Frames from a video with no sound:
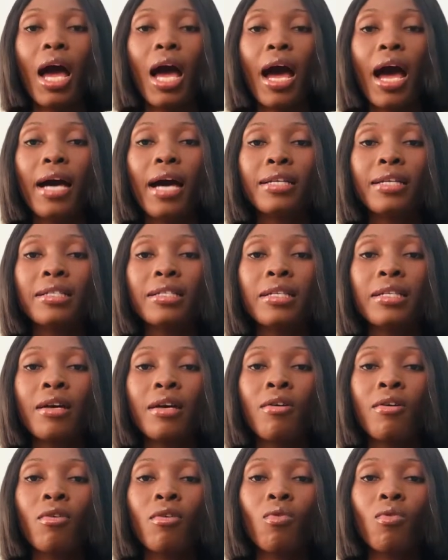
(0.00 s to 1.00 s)
and
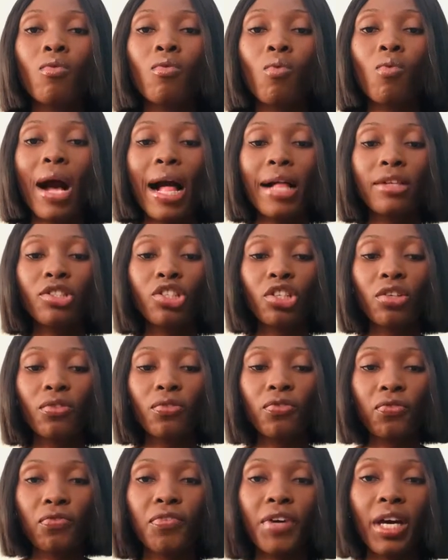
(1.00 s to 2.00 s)
while she
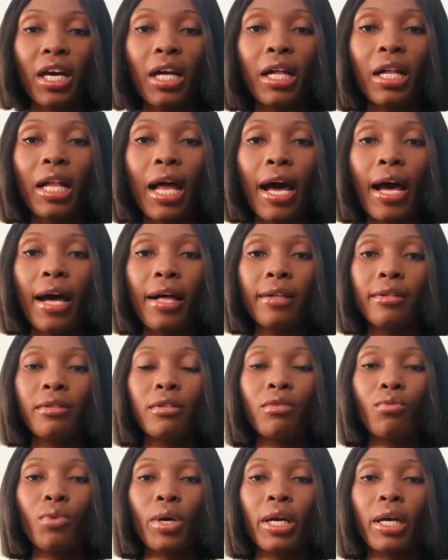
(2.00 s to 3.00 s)
fell and